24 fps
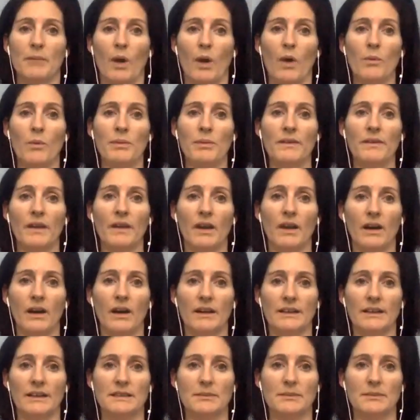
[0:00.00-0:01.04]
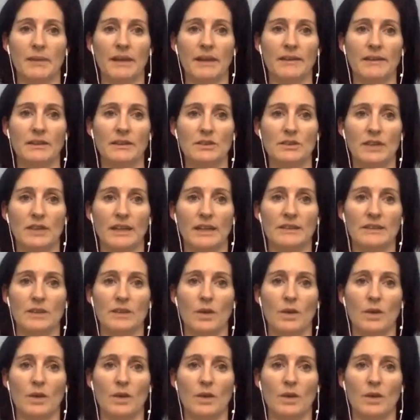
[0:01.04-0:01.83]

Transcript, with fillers: open the heart, expand the chest,